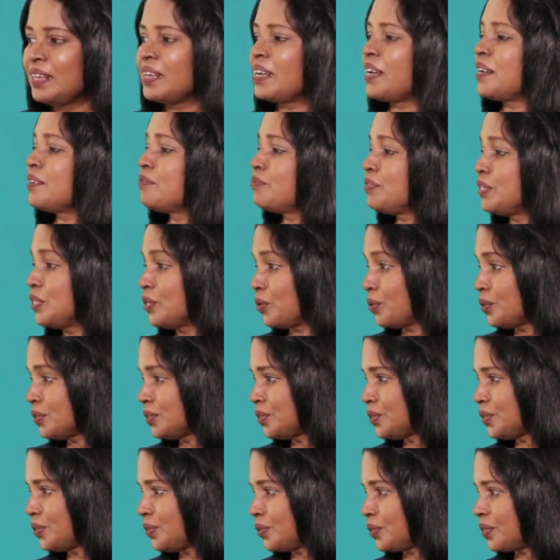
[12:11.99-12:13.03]
And we
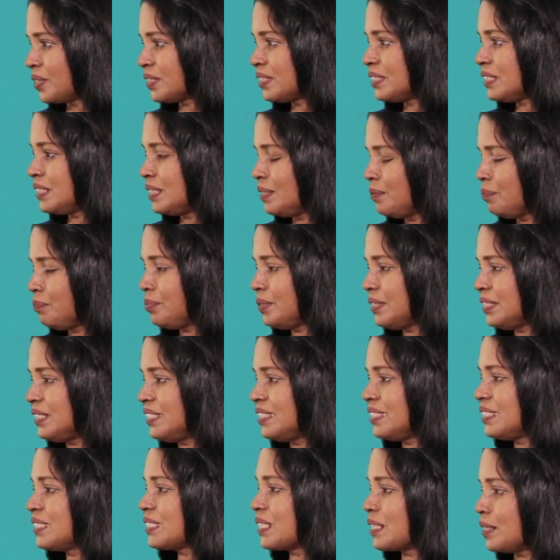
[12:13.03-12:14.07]
also wrote simple
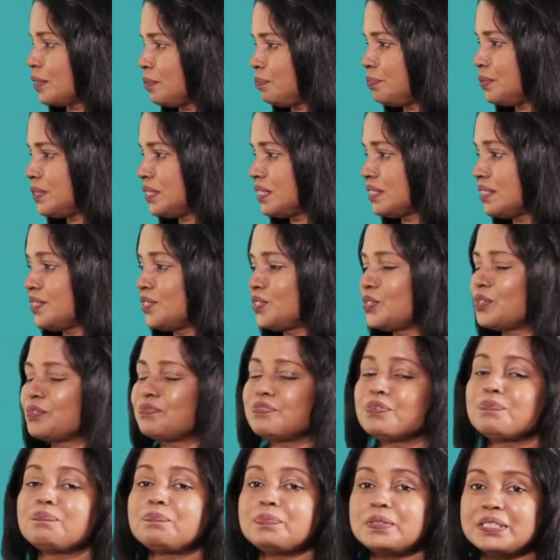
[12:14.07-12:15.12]
descriptions
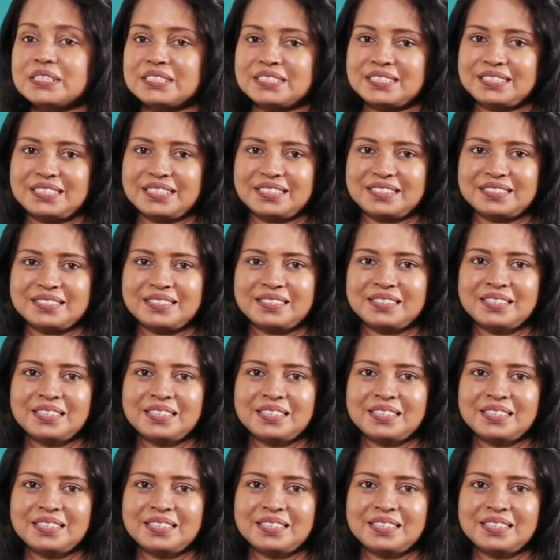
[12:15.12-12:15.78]
of a person.